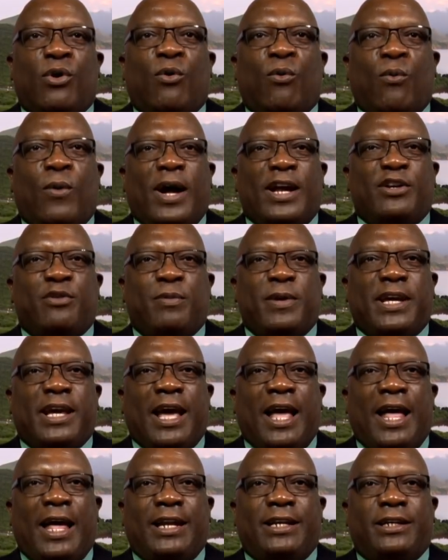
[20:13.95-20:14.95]
What we
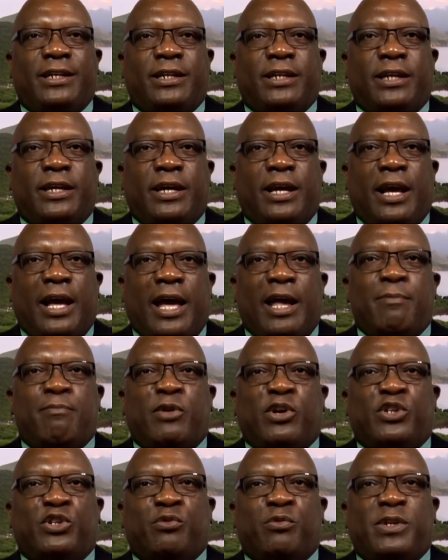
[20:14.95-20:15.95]
can and
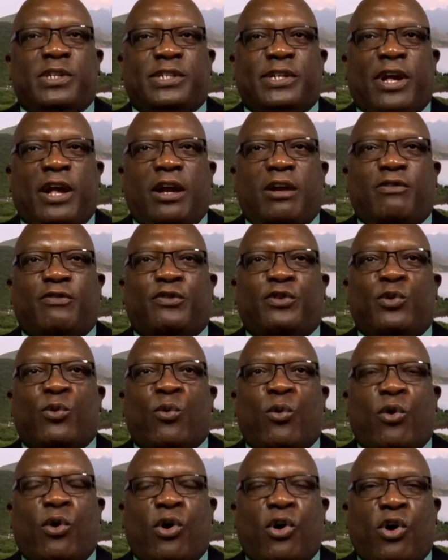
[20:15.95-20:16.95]
must resolve
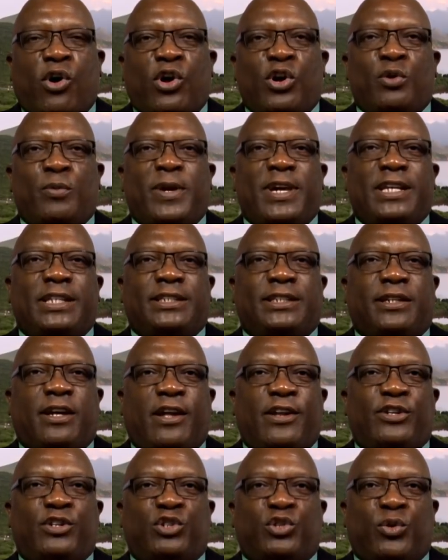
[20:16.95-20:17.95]
to always
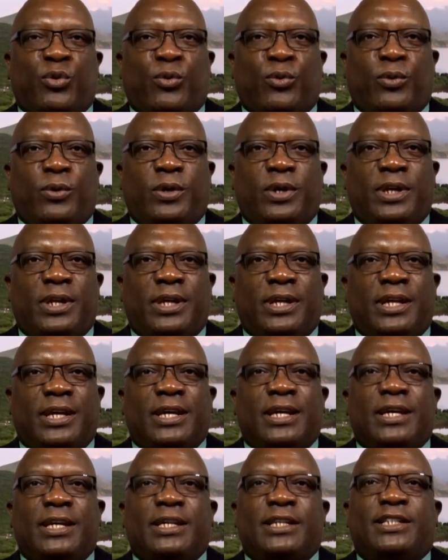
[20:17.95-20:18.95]
control
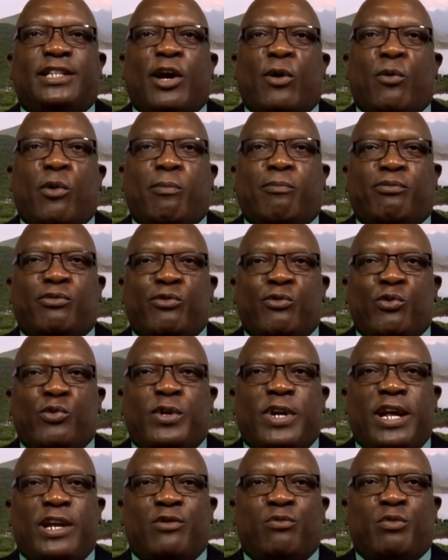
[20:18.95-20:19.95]
is our
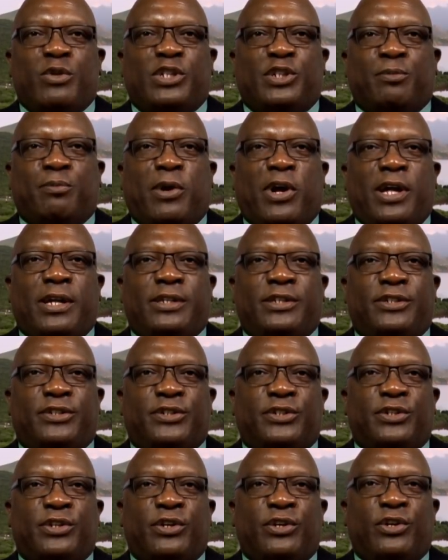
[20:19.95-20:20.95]
prudent
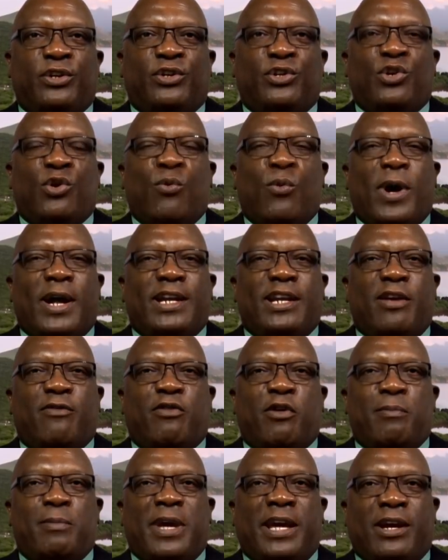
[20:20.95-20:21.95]
response to
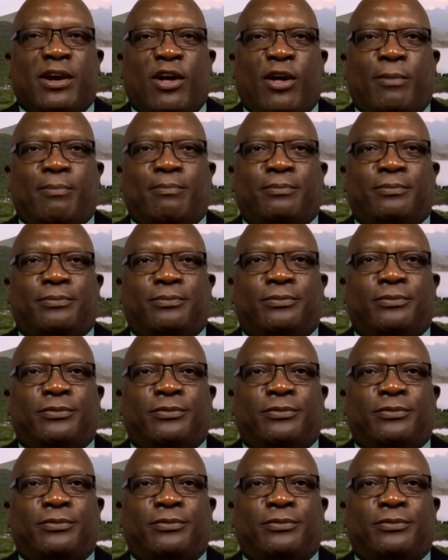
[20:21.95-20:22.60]
whatever may come.